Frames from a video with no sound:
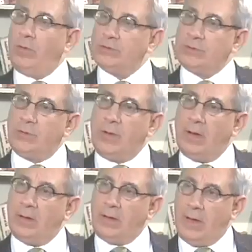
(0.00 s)
also
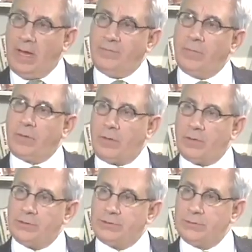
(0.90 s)

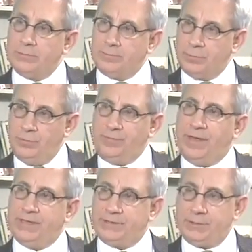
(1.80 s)
Ivoclar's Blue
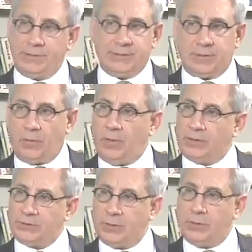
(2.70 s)
Phase series are
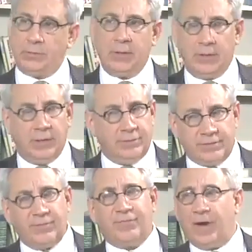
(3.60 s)
also,
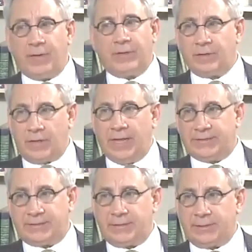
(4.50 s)
it's a very good
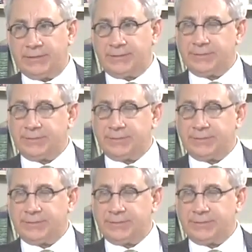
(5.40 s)
light series.